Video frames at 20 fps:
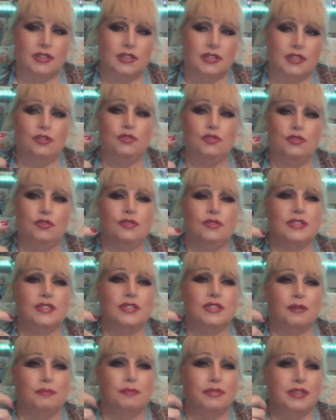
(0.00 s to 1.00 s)
you so that
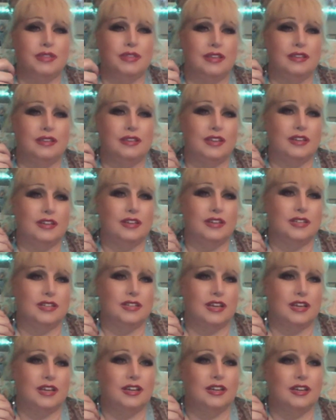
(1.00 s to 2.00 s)
you do something
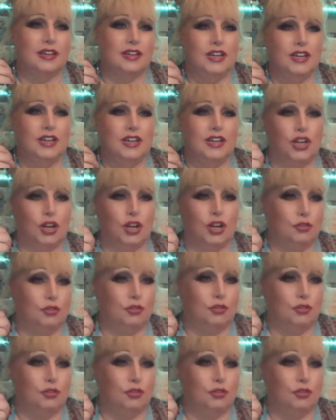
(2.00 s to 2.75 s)
that you know,